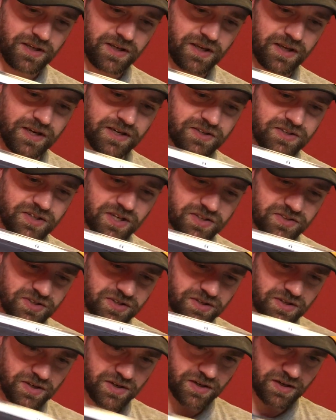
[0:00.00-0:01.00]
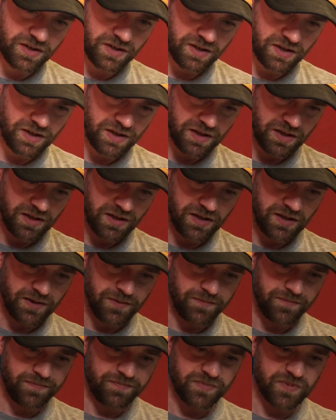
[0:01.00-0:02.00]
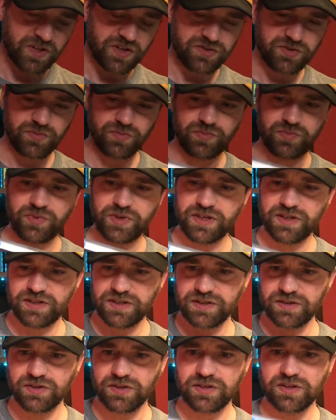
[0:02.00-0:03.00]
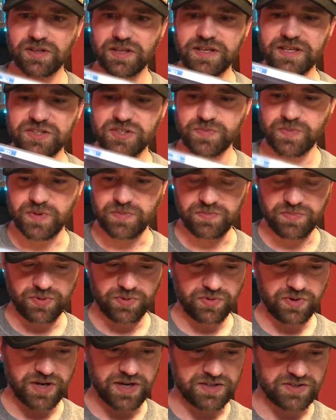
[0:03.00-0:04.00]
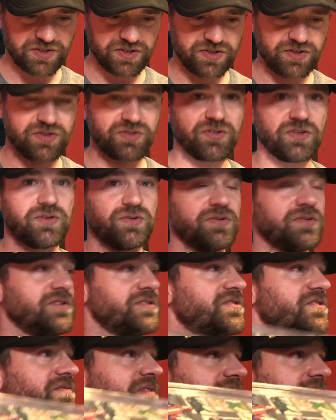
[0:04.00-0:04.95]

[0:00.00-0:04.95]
and it doesn't doesn't really look like it's been pressed. So let's see if